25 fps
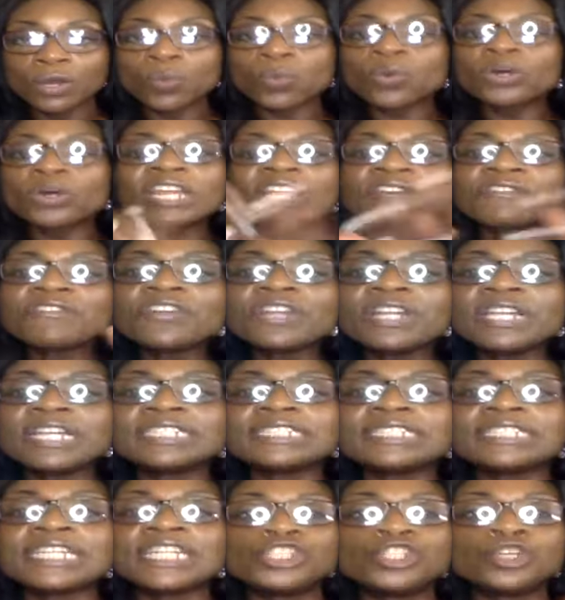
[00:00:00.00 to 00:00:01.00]
Whatever it
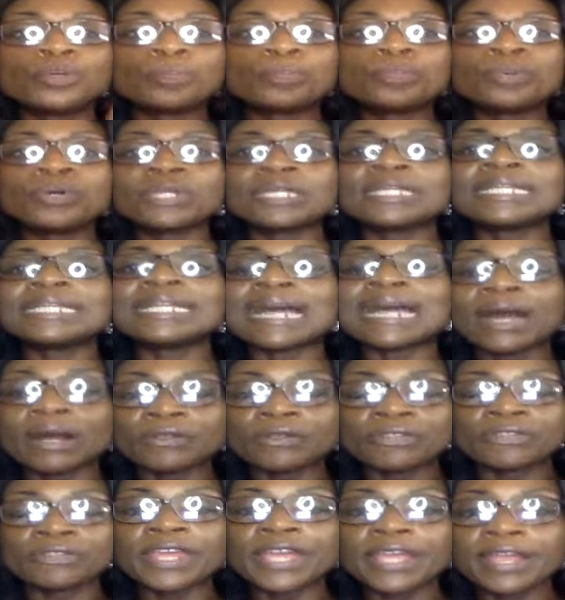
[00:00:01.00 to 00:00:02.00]
is that you're putting
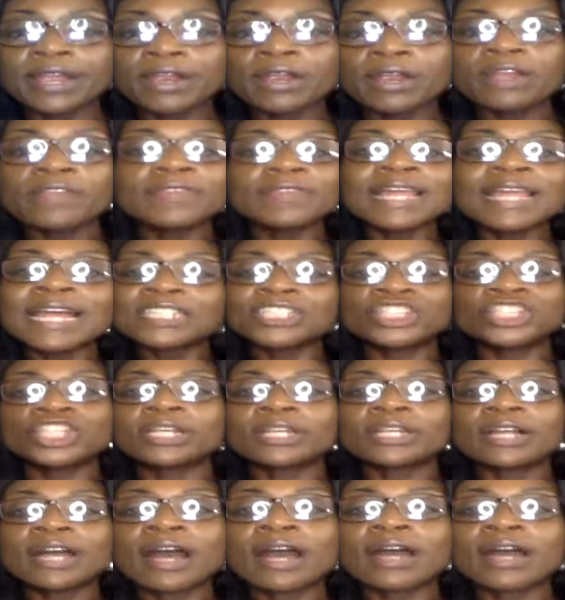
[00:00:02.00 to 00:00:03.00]
out there, that's your
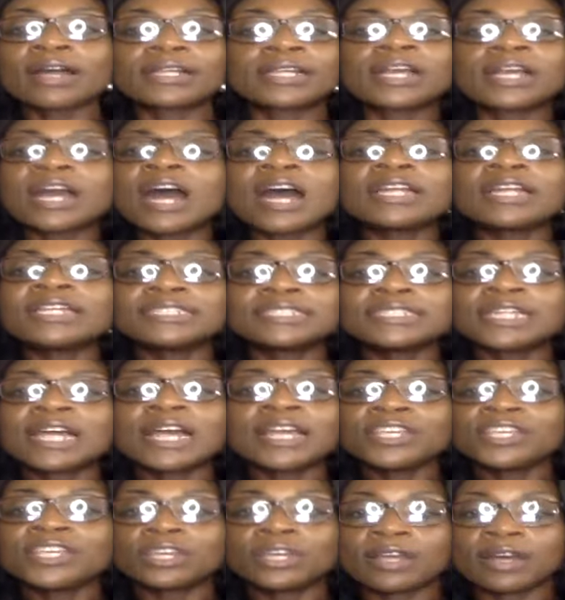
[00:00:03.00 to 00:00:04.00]
God. God is
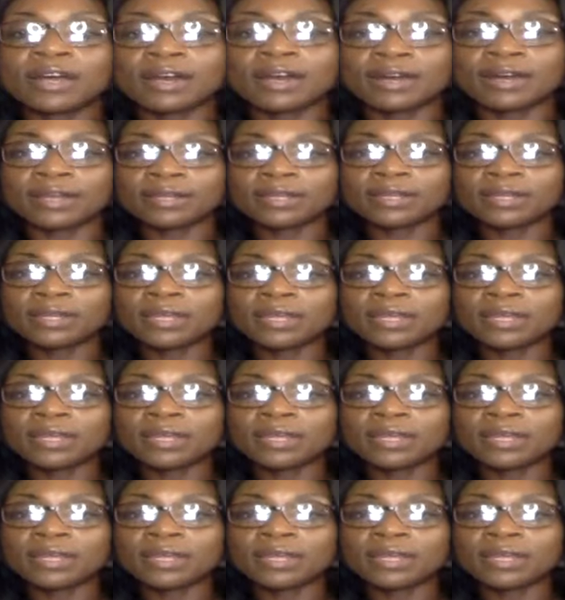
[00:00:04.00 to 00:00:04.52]
not your God.